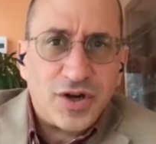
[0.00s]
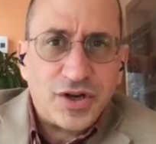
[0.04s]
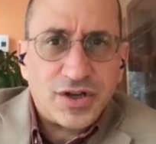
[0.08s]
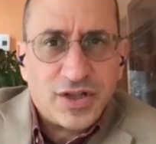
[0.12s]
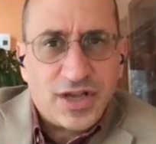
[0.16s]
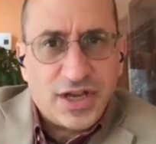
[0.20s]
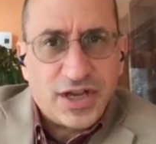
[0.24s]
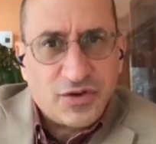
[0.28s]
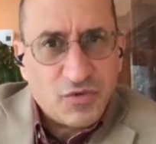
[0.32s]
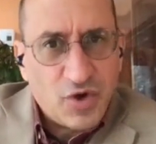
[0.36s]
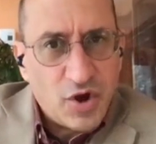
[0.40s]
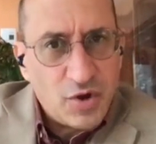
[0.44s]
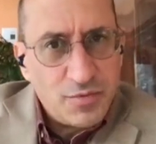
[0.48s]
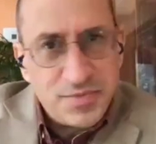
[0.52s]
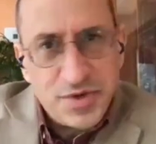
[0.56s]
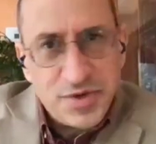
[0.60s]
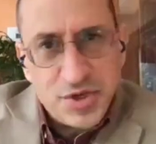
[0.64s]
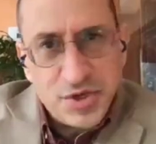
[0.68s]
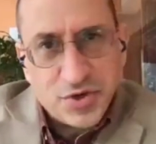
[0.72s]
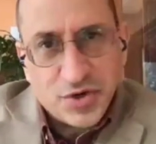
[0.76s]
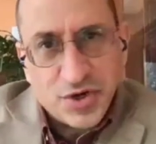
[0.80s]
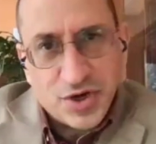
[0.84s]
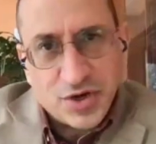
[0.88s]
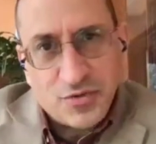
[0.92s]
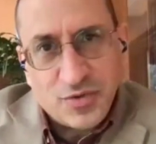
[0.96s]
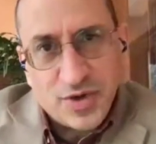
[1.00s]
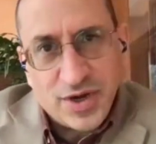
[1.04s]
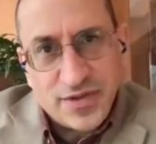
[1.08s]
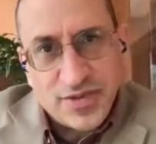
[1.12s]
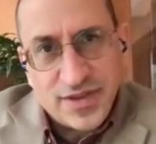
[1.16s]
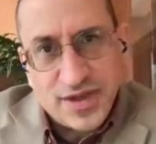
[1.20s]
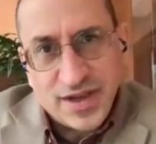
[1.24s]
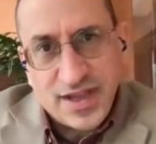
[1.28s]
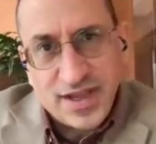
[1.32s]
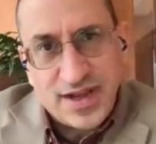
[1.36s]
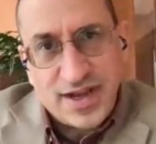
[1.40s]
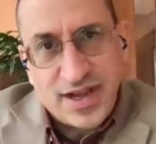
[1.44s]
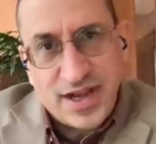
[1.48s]
York, like Rome, New York,
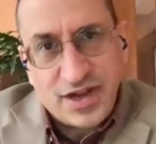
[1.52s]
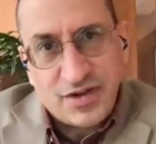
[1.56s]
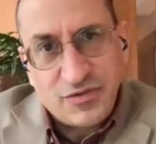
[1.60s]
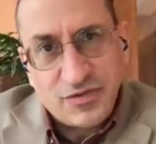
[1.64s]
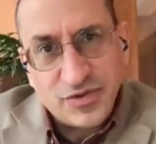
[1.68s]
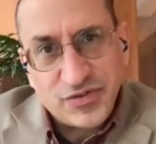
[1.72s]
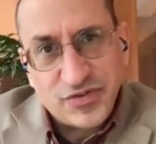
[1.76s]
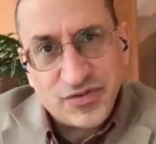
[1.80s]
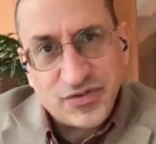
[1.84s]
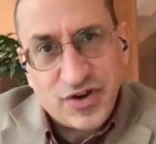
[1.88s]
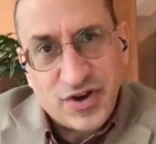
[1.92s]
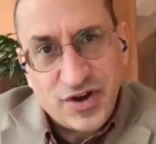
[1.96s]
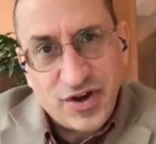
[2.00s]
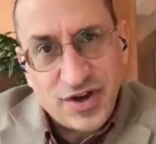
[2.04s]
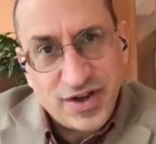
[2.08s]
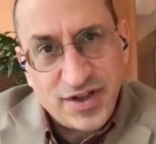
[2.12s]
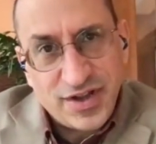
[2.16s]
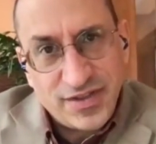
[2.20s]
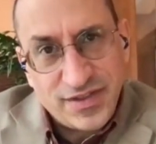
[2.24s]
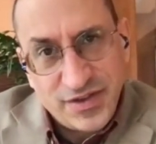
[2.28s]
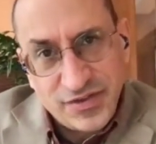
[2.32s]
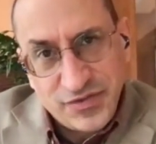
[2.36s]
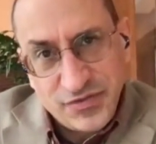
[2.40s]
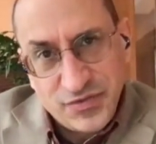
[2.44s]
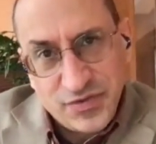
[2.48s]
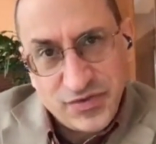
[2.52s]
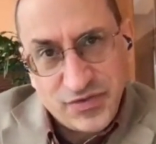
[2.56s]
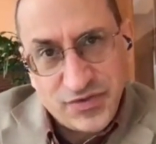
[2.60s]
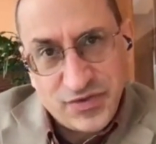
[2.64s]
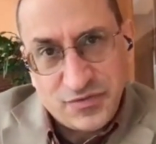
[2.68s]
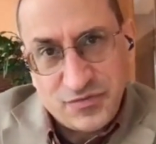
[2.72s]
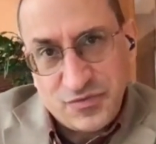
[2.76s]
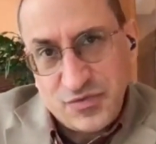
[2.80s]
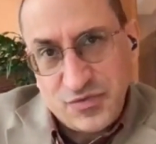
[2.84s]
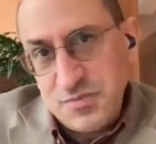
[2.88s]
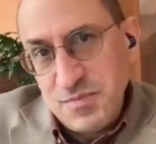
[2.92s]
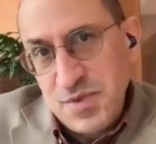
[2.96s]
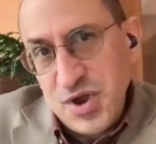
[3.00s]
where the canal was started, this was
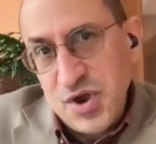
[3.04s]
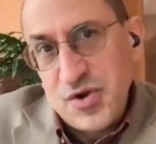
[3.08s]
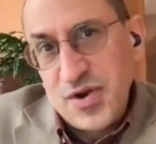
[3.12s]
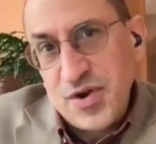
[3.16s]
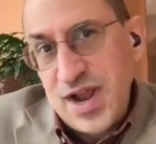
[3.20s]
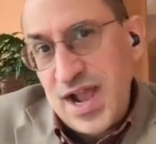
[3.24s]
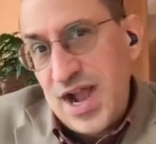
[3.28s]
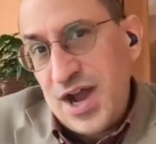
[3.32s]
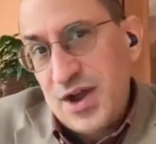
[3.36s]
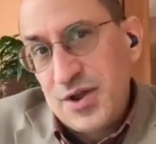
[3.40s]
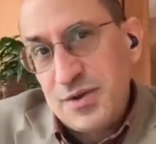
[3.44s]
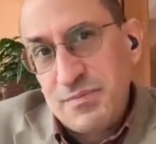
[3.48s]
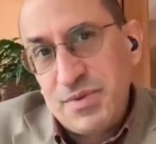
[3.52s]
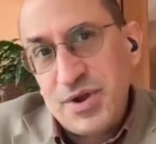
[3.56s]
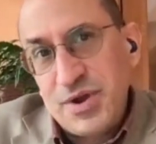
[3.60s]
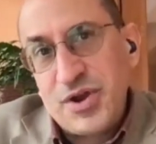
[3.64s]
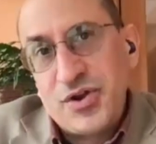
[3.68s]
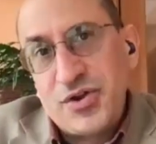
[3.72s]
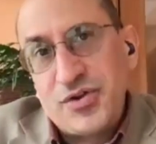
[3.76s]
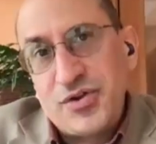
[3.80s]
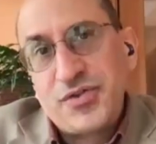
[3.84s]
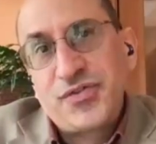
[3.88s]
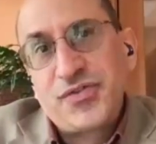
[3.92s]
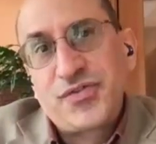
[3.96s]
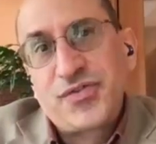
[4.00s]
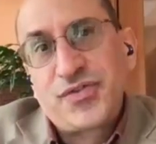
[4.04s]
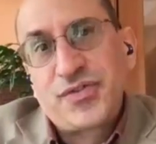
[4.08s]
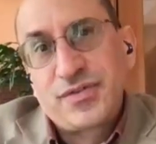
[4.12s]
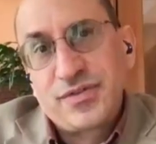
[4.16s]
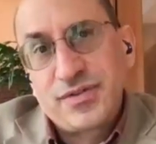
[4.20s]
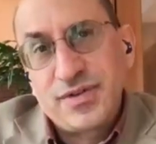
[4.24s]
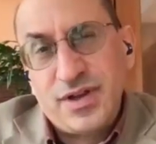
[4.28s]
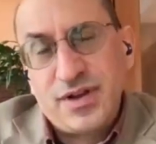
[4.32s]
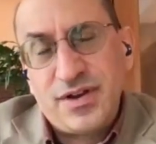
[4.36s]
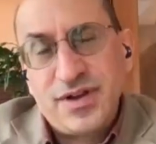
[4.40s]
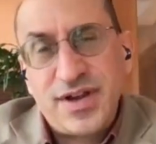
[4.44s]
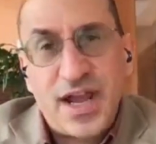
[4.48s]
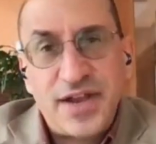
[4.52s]
a remote
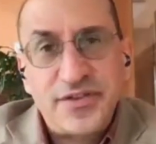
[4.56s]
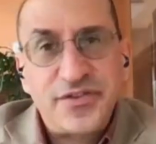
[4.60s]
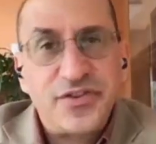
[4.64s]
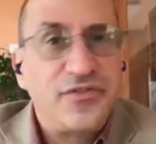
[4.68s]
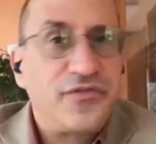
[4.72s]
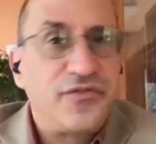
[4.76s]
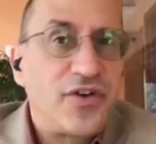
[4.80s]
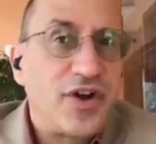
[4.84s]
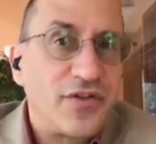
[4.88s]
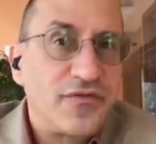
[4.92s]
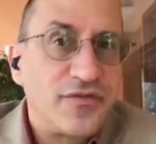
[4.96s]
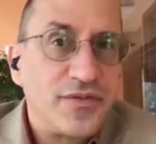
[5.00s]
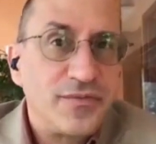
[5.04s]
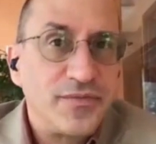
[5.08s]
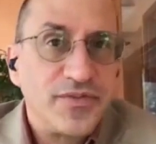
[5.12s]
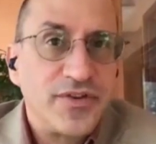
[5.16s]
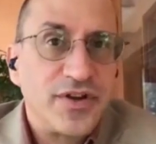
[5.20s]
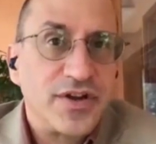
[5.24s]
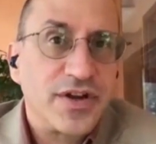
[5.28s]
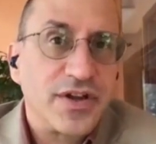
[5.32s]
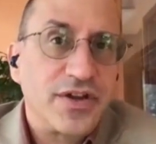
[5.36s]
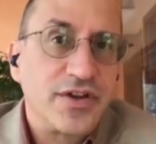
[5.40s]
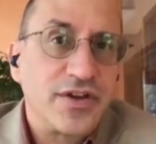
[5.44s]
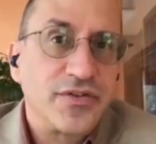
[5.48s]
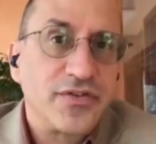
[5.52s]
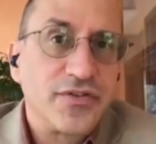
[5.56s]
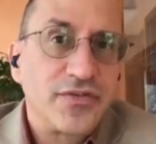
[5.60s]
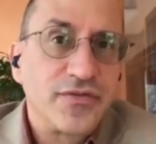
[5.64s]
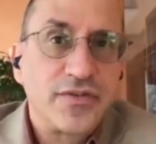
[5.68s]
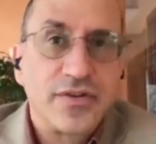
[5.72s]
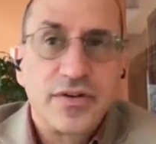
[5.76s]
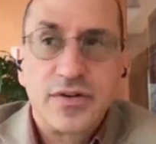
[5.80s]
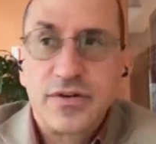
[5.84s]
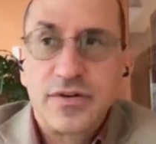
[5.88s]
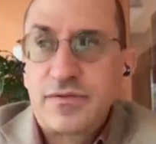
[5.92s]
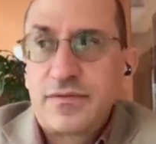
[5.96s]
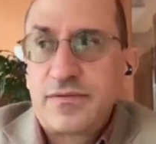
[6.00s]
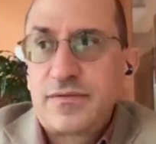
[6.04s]
outpost, not too far from Syracuse
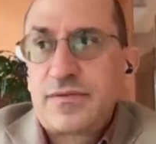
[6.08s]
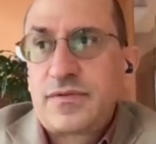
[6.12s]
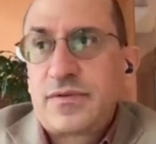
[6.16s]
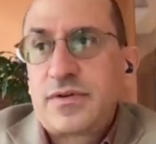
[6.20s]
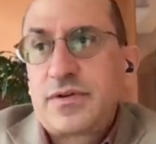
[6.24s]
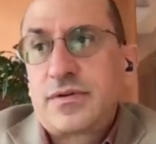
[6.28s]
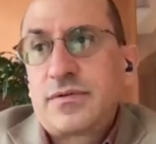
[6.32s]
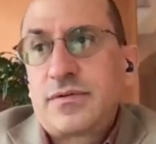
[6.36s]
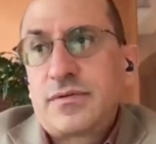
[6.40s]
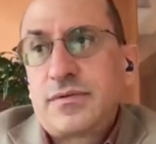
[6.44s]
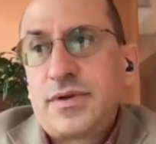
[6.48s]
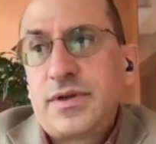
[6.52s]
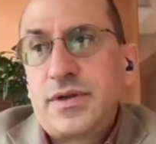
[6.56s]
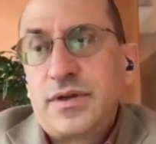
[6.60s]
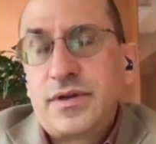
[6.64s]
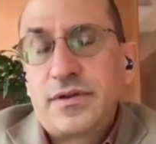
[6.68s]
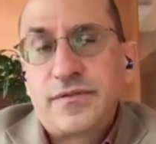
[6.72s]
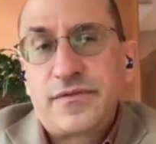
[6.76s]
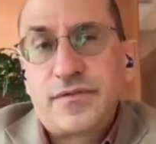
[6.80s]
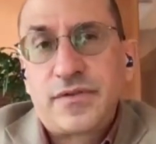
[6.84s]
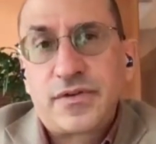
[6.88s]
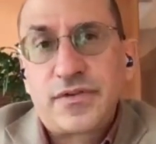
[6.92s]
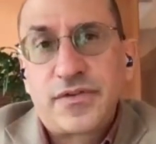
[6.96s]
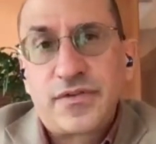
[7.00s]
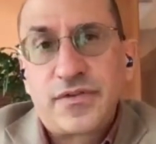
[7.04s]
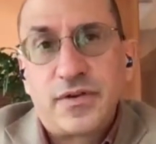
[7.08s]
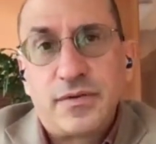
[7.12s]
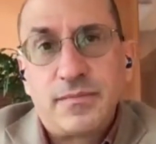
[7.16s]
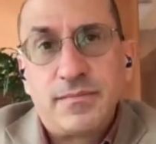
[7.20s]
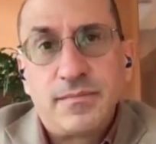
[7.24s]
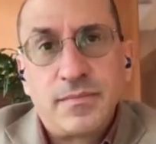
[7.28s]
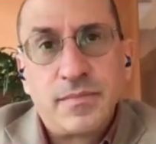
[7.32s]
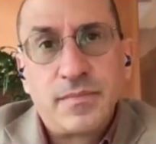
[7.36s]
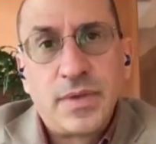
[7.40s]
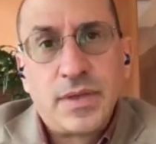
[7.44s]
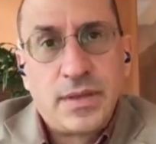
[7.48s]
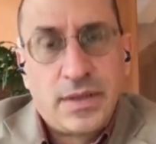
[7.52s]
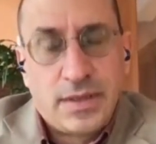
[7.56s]
for
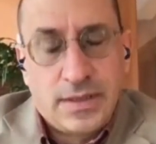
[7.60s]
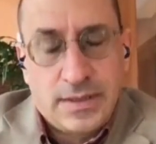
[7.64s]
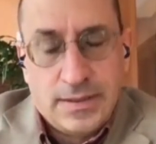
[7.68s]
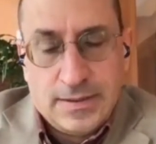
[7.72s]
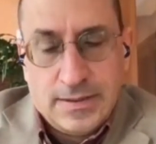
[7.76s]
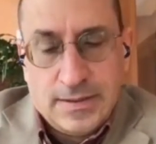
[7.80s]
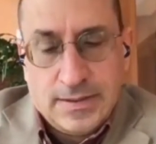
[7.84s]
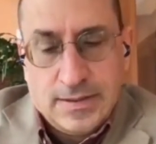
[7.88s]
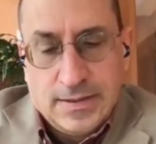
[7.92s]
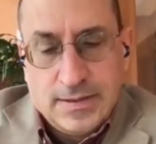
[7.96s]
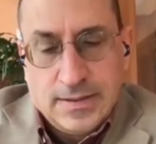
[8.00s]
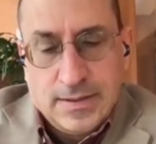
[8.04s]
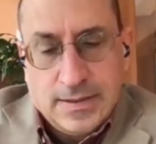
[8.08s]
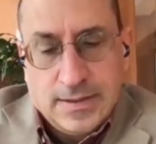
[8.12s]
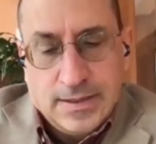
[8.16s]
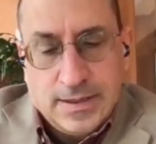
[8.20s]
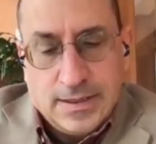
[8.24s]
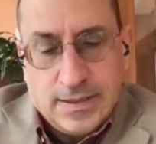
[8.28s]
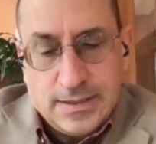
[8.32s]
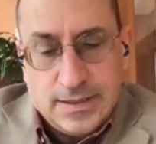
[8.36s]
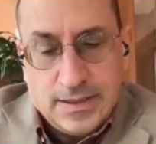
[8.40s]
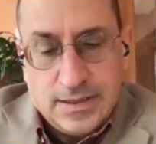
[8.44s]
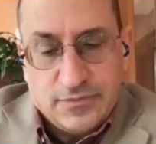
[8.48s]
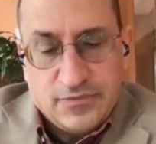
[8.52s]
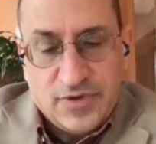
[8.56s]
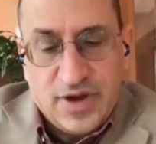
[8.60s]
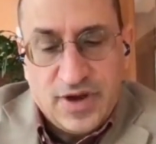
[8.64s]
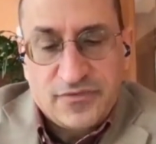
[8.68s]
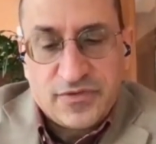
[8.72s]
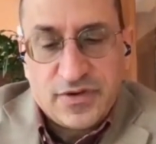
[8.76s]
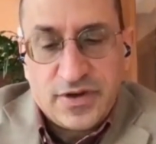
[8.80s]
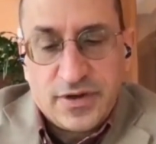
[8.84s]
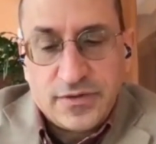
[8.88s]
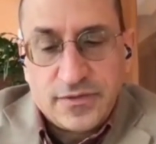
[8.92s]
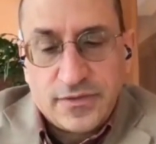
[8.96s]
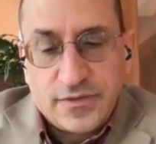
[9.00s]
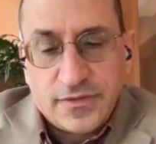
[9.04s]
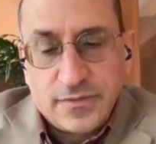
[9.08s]
some
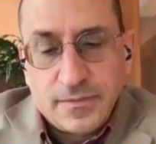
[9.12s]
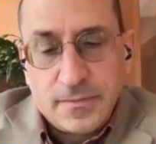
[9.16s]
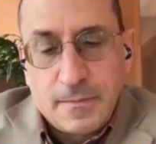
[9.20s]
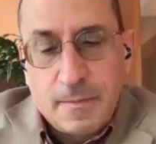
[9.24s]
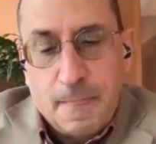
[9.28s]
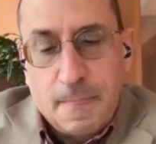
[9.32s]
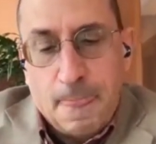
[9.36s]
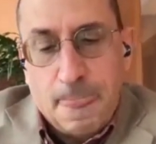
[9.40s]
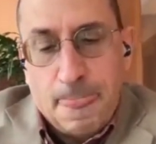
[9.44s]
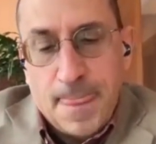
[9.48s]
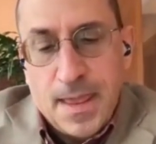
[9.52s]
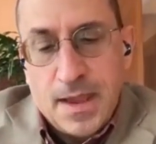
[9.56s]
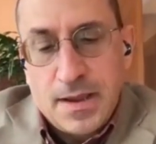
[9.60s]
reference.